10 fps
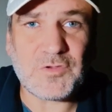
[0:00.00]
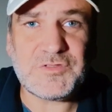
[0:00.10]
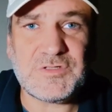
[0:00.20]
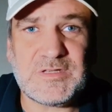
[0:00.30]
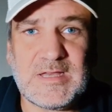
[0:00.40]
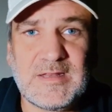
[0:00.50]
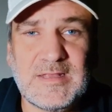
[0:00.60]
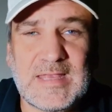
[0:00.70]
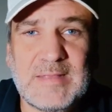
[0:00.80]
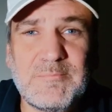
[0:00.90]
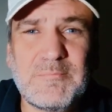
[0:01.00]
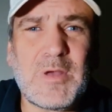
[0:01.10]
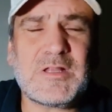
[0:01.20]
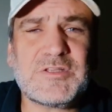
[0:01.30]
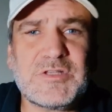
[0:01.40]
oxygen out of the game,
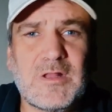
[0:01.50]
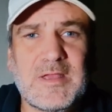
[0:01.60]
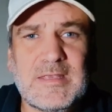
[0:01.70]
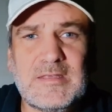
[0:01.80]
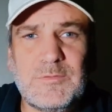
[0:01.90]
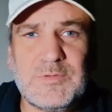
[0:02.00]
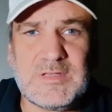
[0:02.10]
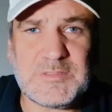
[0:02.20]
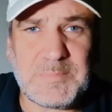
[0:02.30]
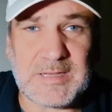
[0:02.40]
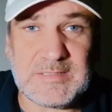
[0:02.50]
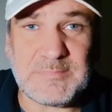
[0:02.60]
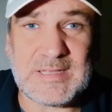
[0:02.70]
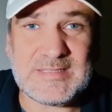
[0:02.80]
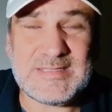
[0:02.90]
much like you would expect a
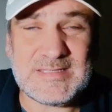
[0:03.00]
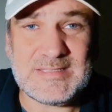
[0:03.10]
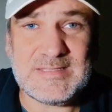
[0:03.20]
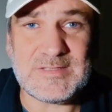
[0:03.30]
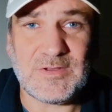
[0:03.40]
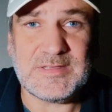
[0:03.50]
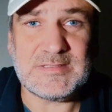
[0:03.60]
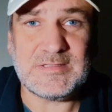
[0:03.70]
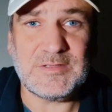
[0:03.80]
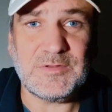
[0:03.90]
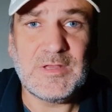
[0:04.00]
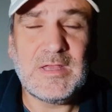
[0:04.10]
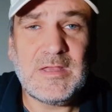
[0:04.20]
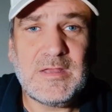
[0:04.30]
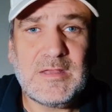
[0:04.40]
Man City side to do.
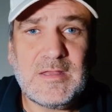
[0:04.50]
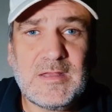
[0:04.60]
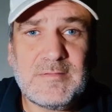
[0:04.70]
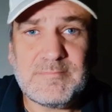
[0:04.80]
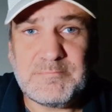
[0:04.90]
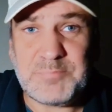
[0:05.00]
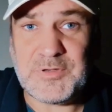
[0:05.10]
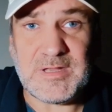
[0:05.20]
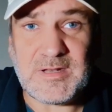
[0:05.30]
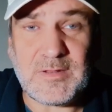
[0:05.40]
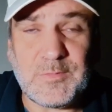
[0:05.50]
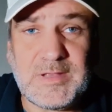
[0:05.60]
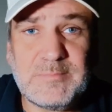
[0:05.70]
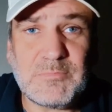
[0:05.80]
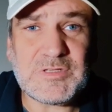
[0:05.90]
Put it another
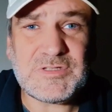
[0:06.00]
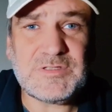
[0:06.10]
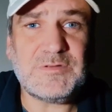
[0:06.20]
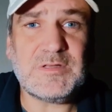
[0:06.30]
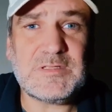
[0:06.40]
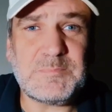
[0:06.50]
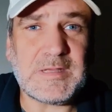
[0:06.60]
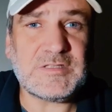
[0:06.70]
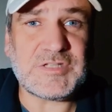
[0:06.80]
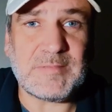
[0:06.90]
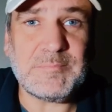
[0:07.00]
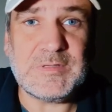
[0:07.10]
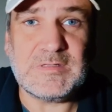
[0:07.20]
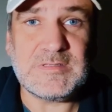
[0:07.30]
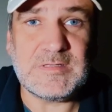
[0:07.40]
way, much as you'd expect
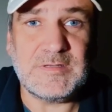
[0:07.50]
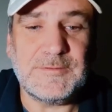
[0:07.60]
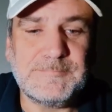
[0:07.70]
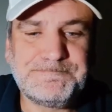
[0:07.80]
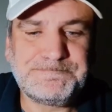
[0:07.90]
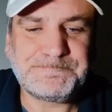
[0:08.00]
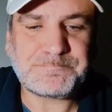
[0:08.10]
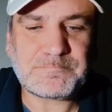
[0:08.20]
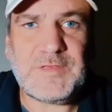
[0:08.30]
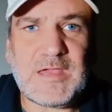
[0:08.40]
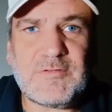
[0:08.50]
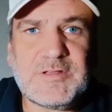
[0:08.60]
champions to do. Vieira